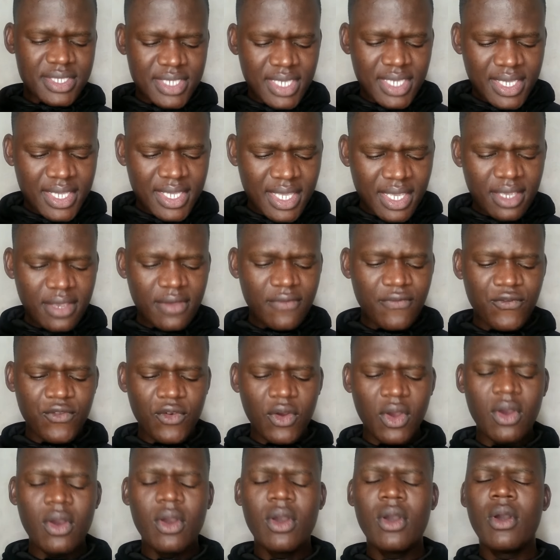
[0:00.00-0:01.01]
seeking
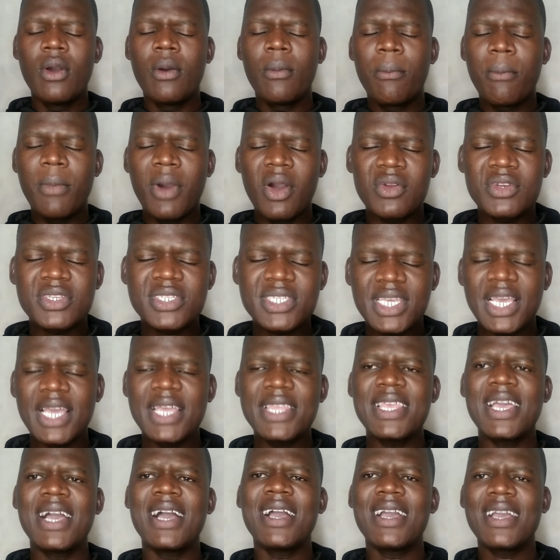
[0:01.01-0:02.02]
for Mount
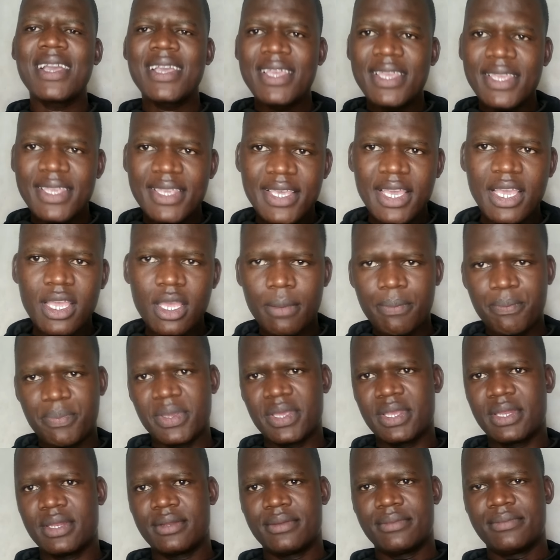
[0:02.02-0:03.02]
Kenya
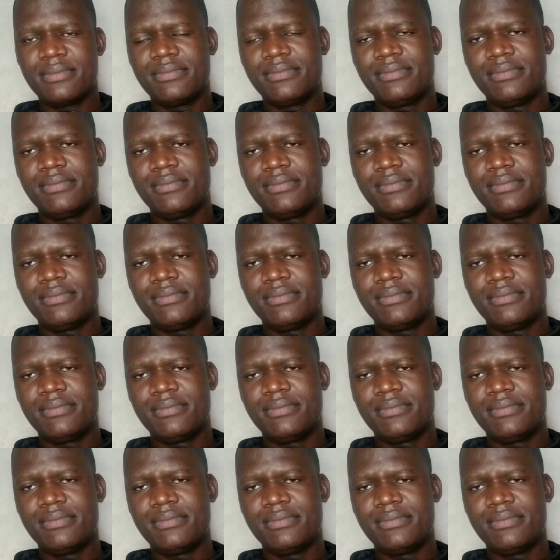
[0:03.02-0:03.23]
kingpin.